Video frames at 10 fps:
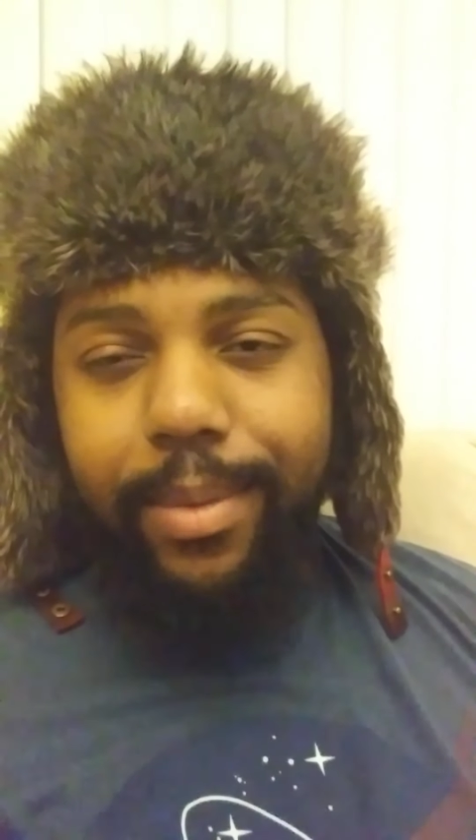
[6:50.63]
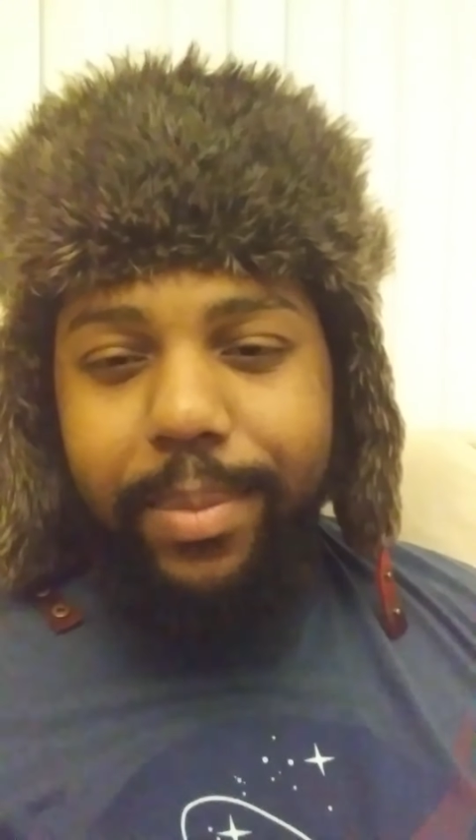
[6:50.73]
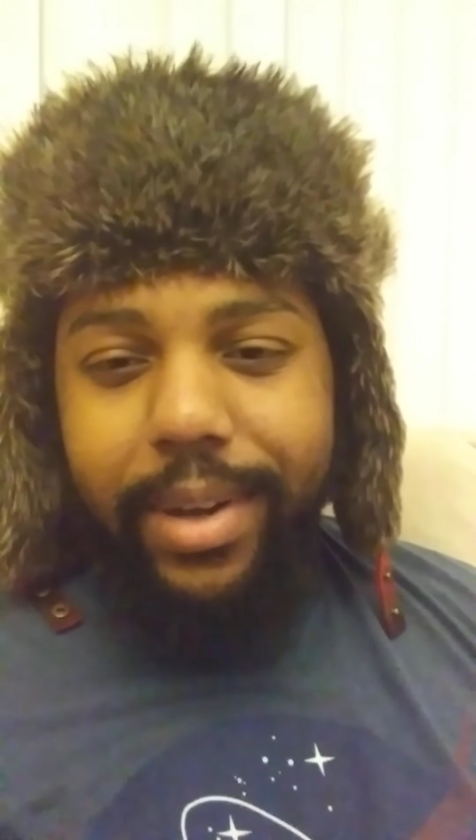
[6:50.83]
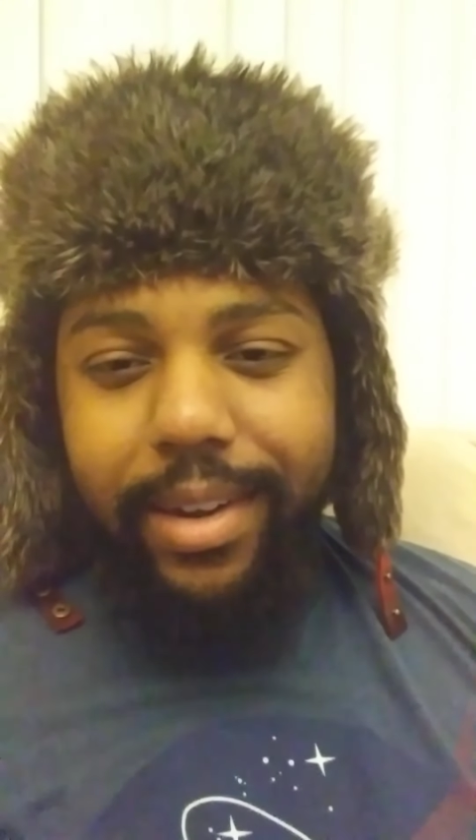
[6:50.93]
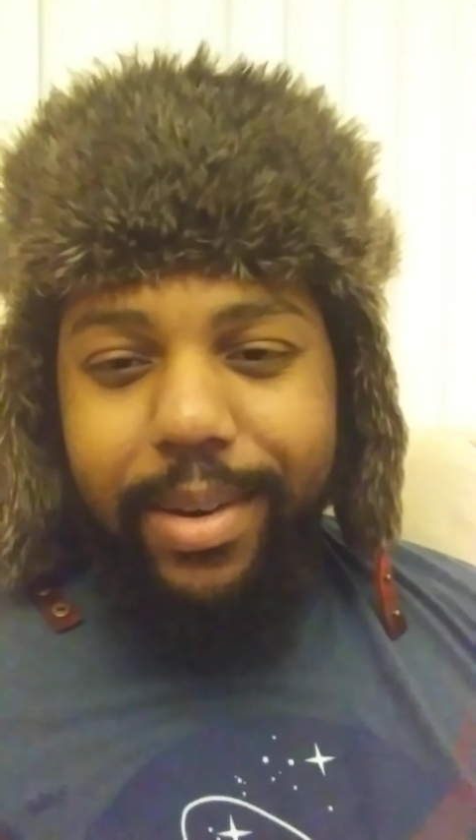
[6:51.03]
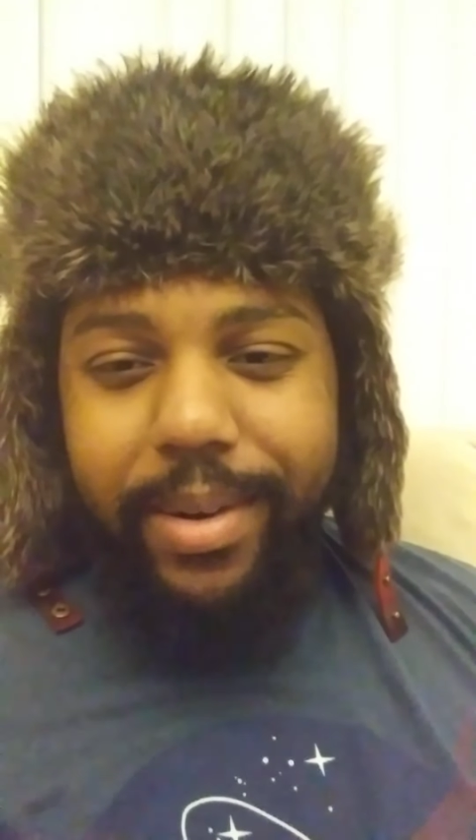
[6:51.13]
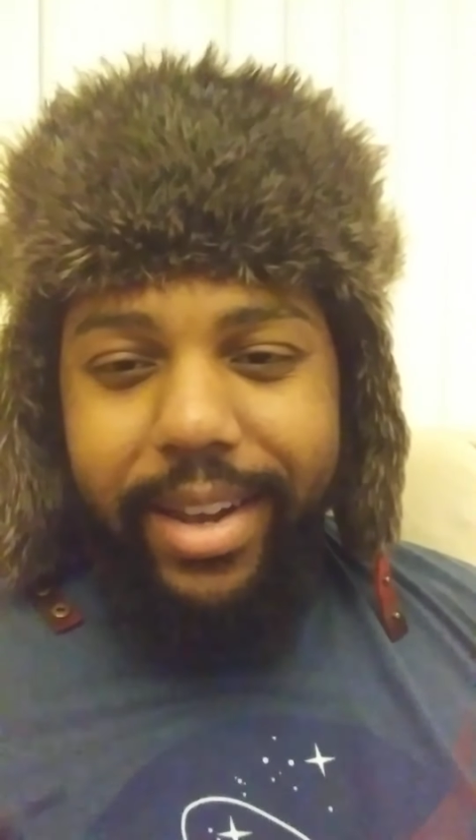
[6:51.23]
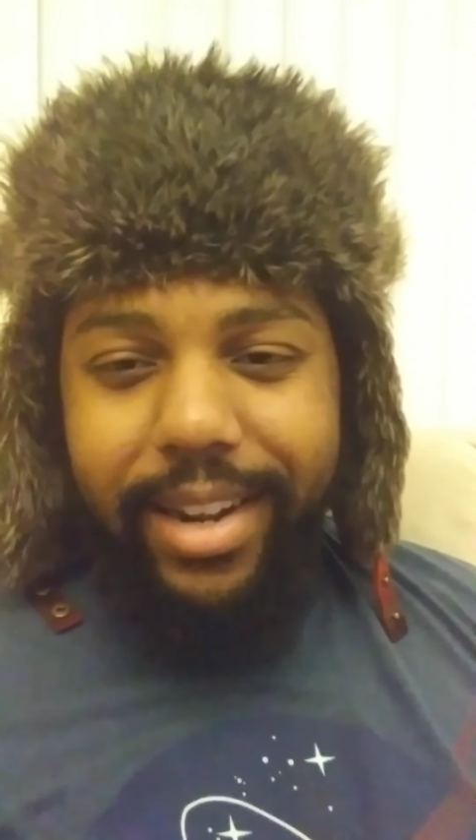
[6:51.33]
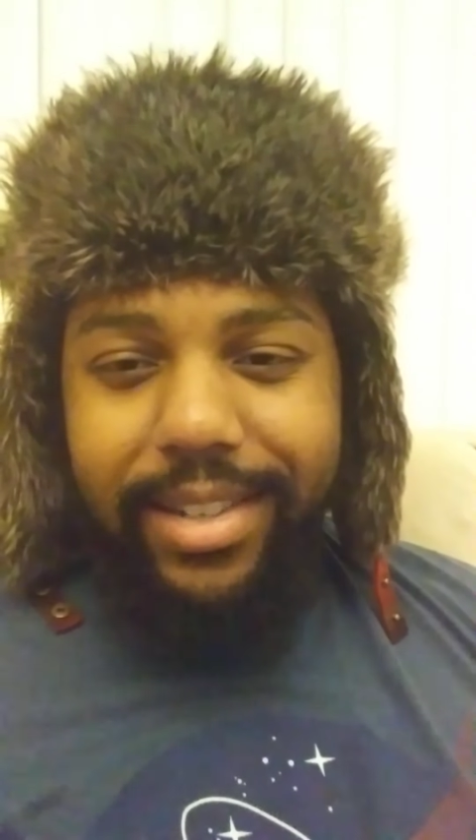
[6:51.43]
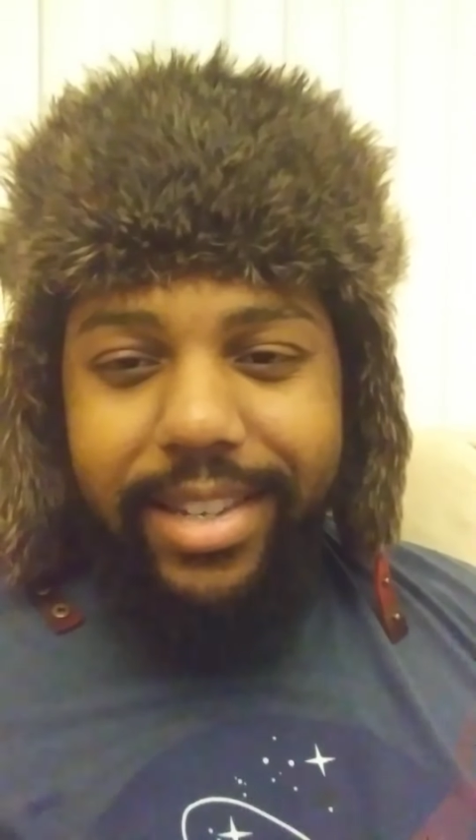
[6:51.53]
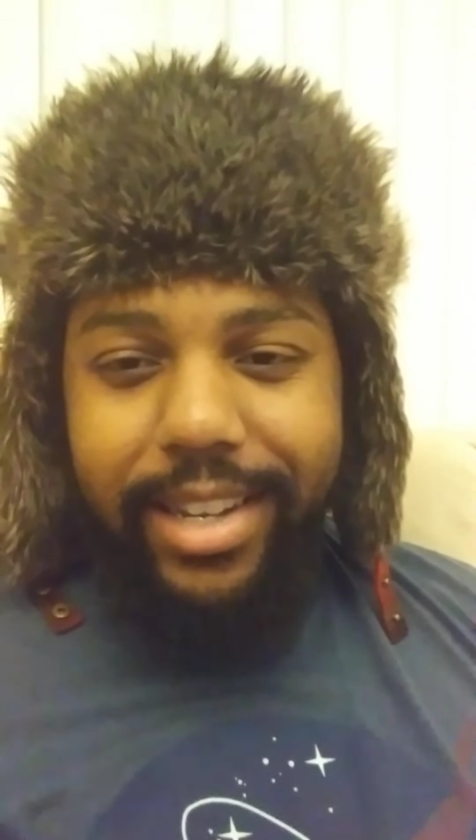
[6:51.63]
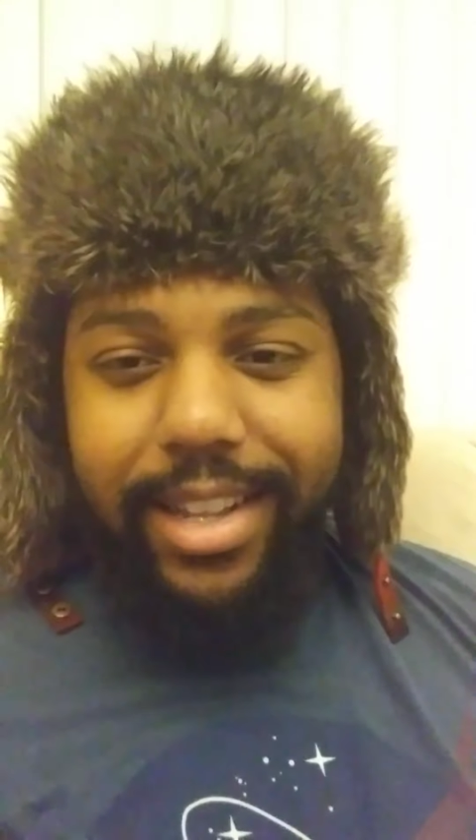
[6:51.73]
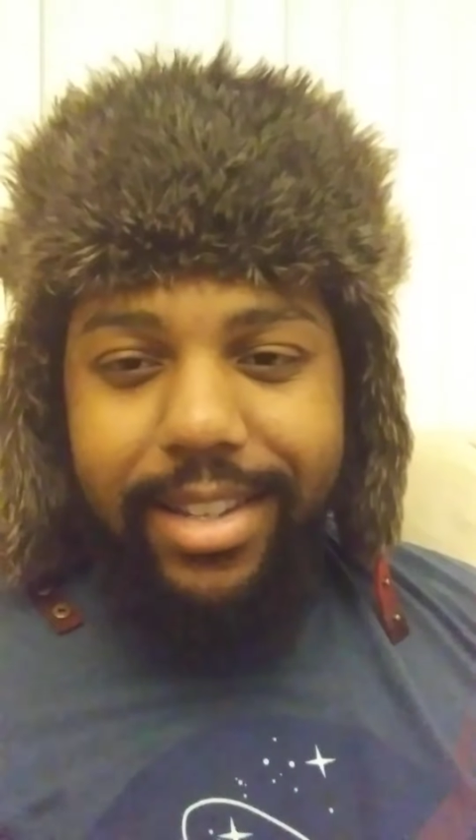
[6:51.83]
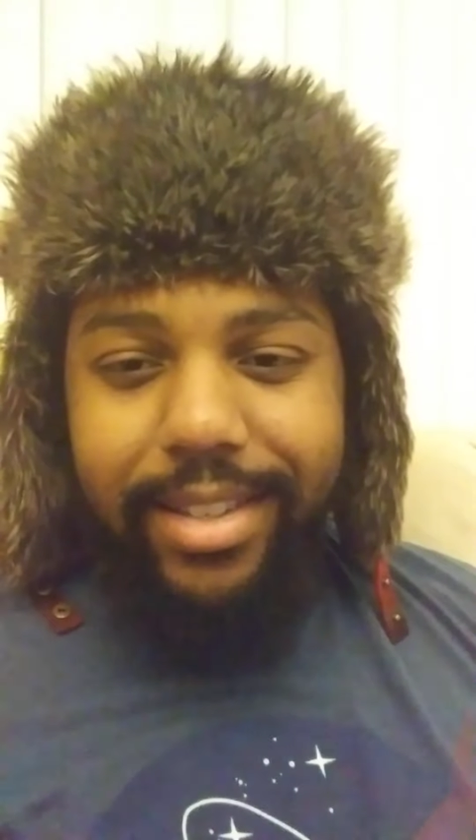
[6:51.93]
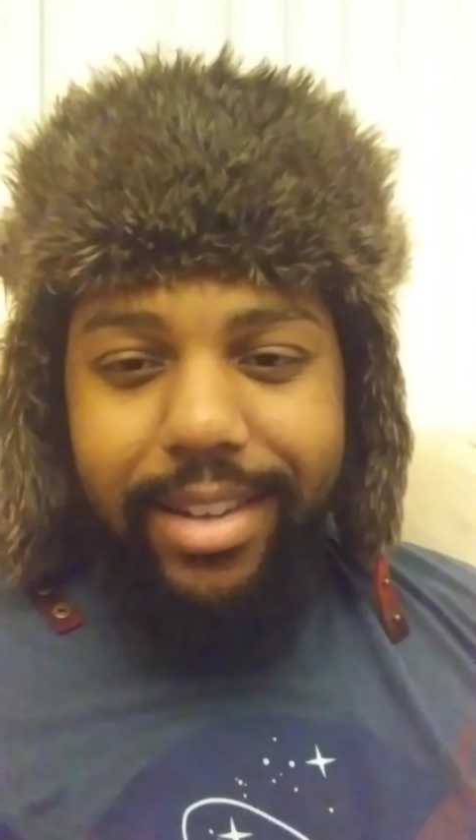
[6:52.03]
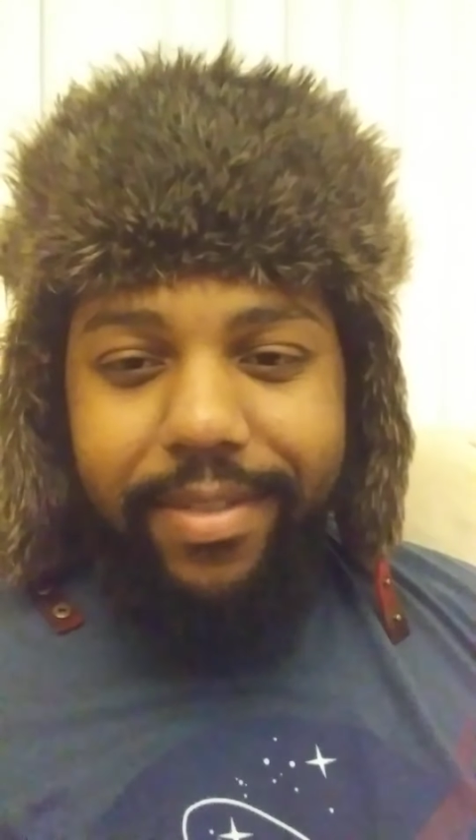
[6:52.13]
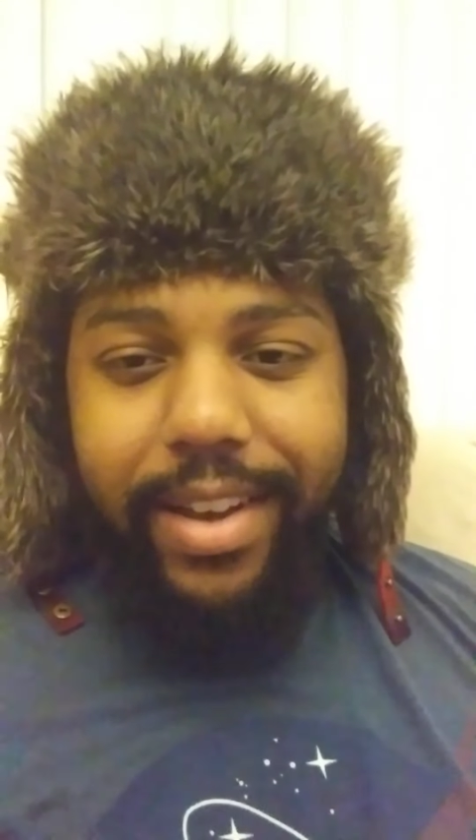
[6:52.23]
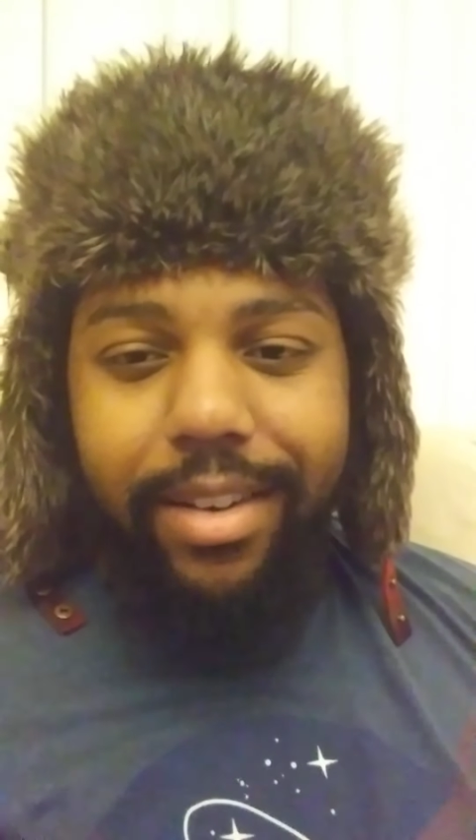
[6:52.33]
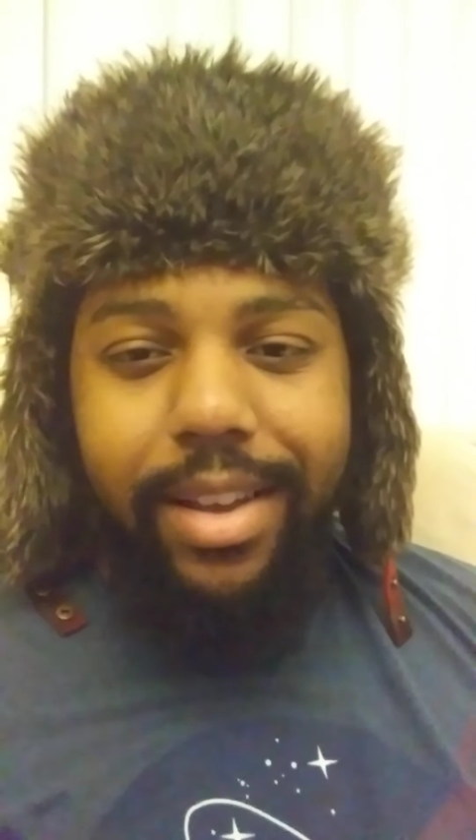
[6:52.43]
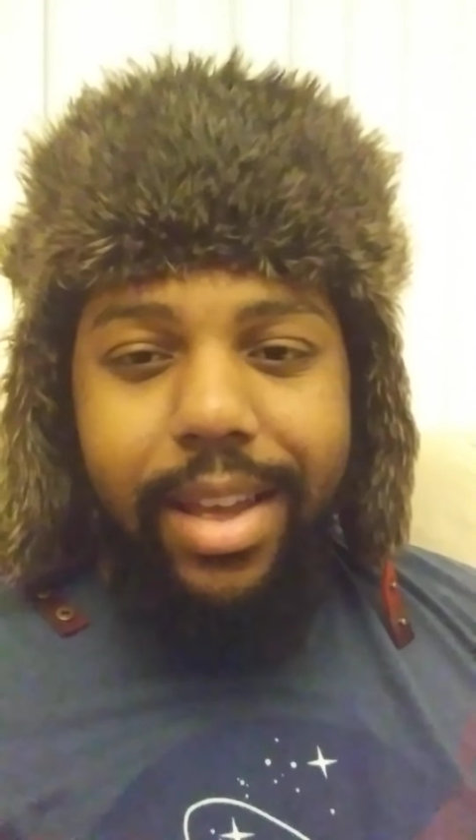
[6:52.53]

but go ahead and check that stuff out.